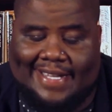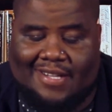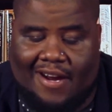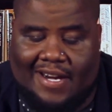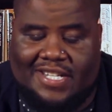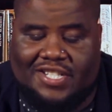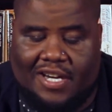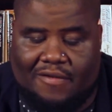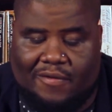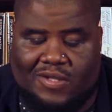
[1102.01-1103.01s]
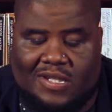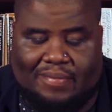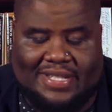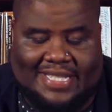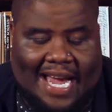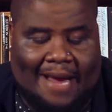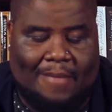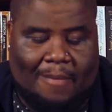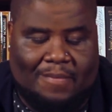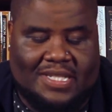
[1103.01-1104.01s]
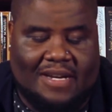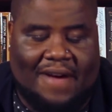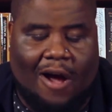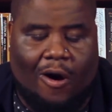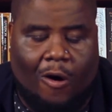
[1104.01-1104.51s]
Attorney General to protect members of our